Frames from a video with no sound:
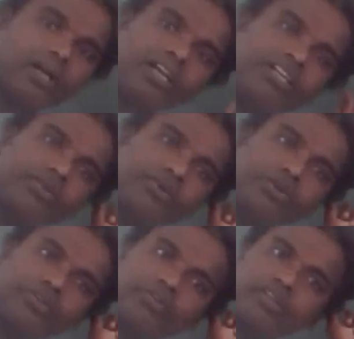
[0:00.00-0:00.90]
Already
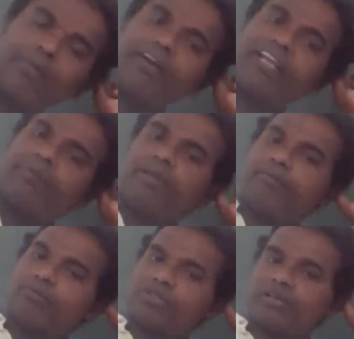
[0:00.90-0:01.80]
told you. Come on, tell me,
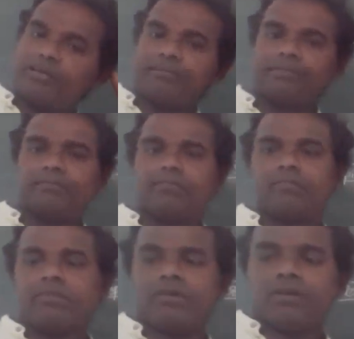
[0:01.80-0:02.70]
Usra.
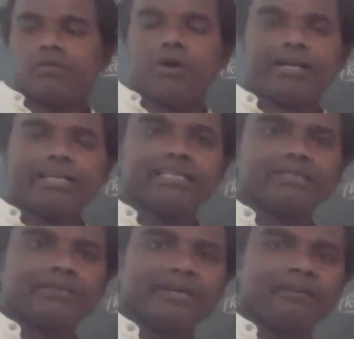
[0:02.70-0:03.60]
What is
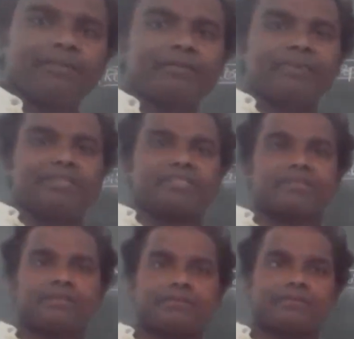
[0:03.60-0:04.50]
respiratory pigments?